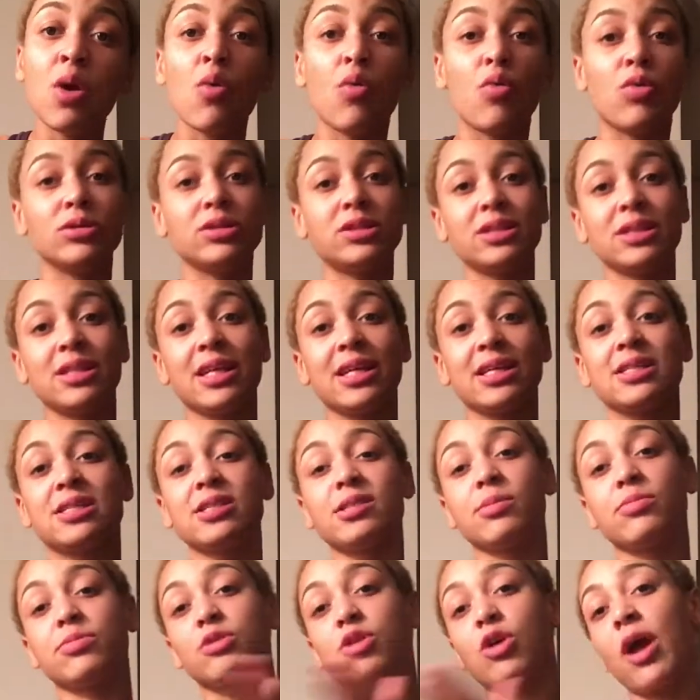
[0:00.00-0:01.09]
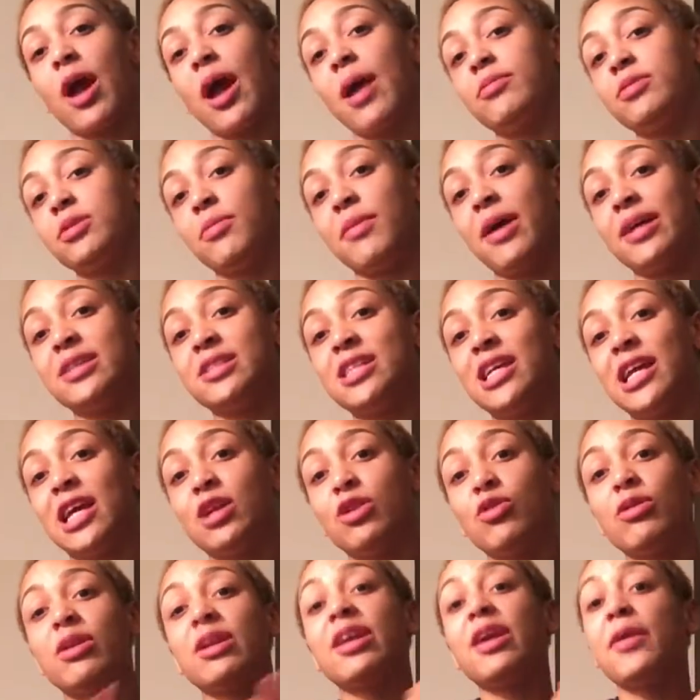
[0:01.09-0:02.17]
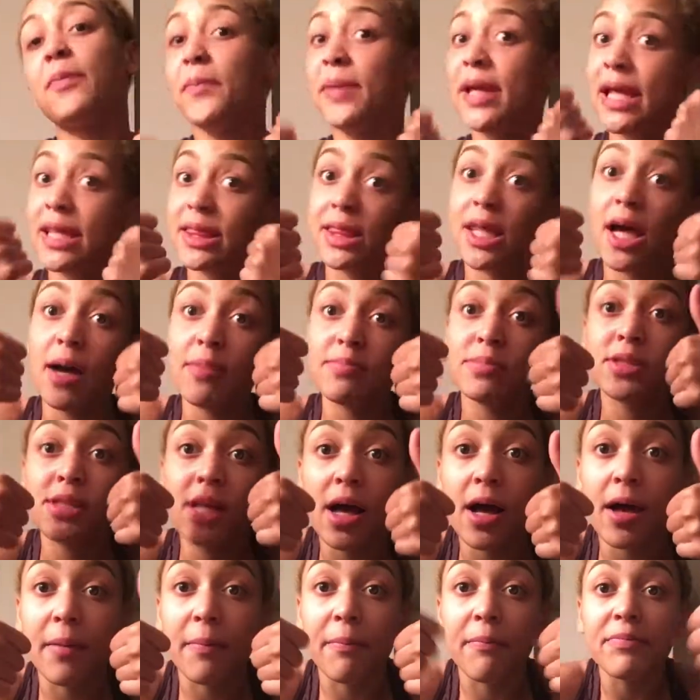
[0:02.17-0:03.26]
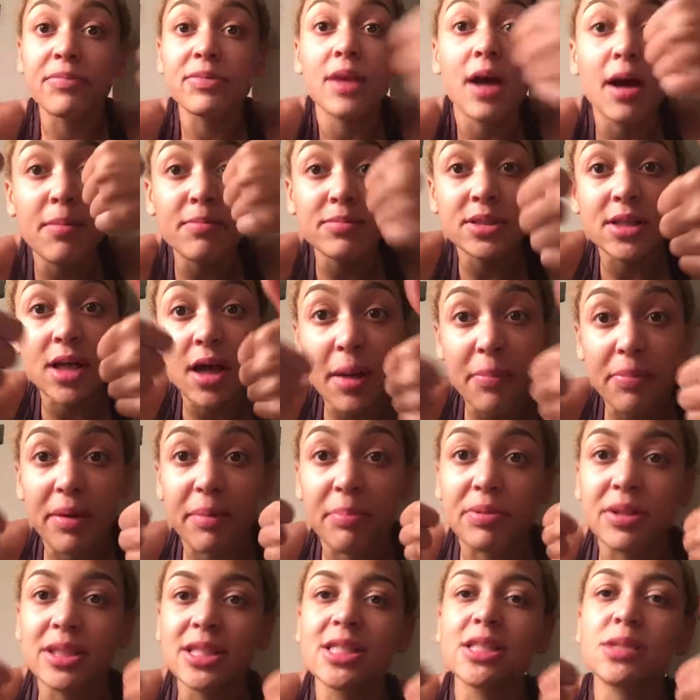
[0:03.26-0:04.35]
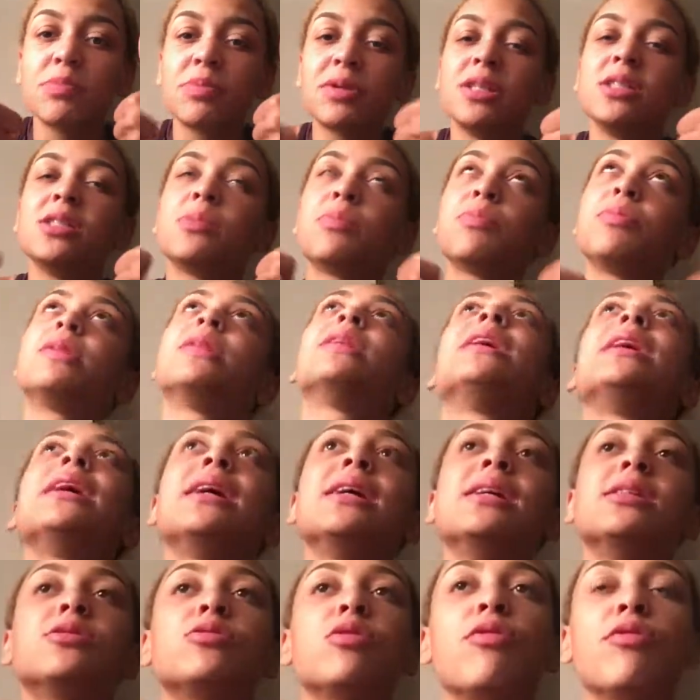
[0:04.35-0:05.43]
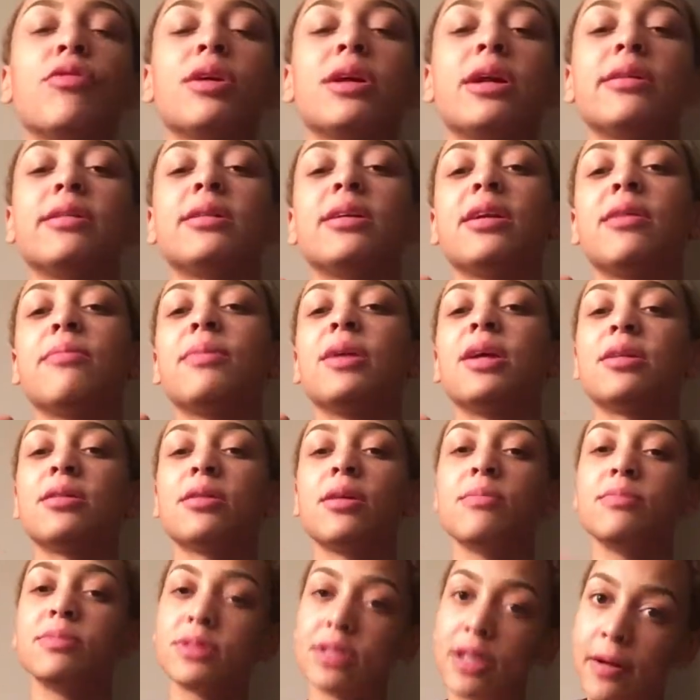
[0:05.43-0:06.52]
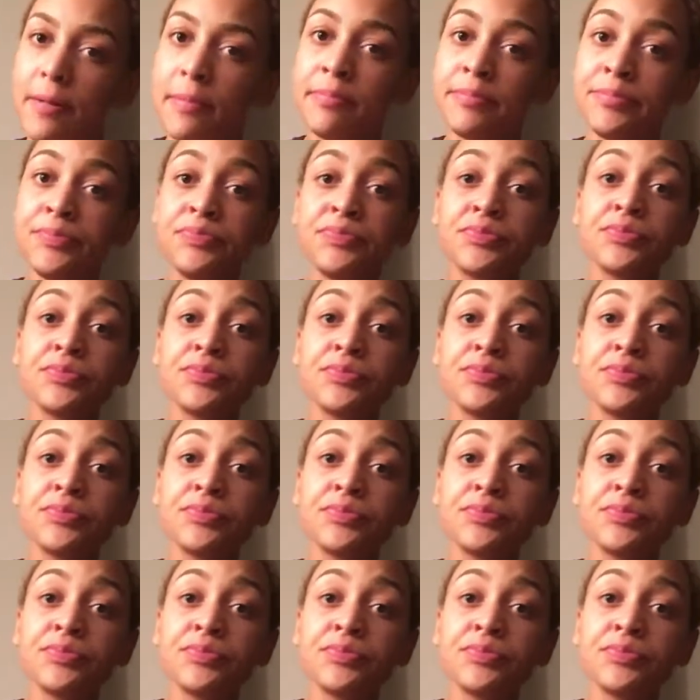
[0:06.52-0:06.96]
Once again, subscribe to my channel and give me a thumbs up. Thumbs up it. Please, please, please don't forget to give me a thumbs up.